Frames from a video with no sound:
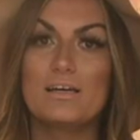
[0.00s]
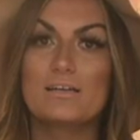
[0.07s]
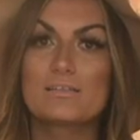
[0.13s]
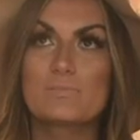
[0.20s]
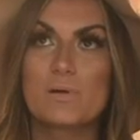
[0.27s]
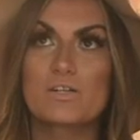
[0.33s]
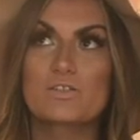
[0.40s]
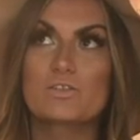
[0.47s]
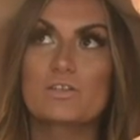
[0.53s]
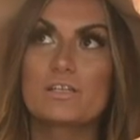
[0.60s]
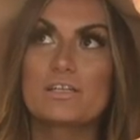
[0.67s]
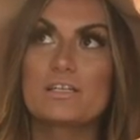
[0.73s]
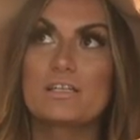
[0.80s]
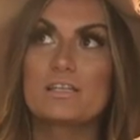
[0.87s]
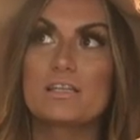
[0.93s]

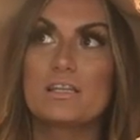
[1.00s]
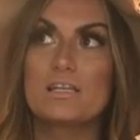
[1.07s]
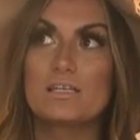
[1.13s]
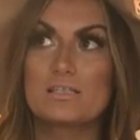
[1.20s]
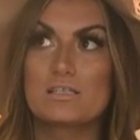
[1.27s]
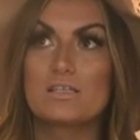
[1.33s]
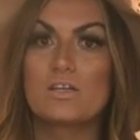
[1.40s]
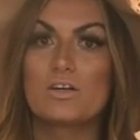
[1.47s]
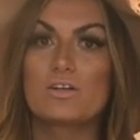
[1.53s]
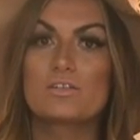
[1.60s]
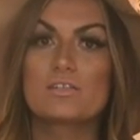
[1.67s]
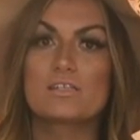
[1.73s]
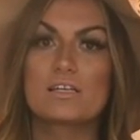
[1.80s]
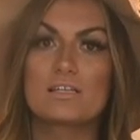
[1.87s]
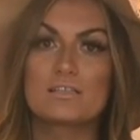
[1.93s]
especially this year
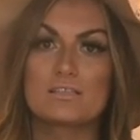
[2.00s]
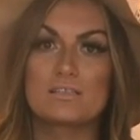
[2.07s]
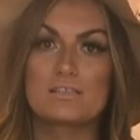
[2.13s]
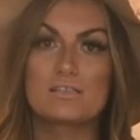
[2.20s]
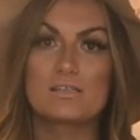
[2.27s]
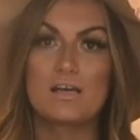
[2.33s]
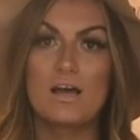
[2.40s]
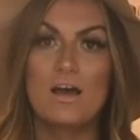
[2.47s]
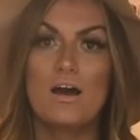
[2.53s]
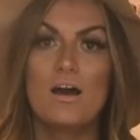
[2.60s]
since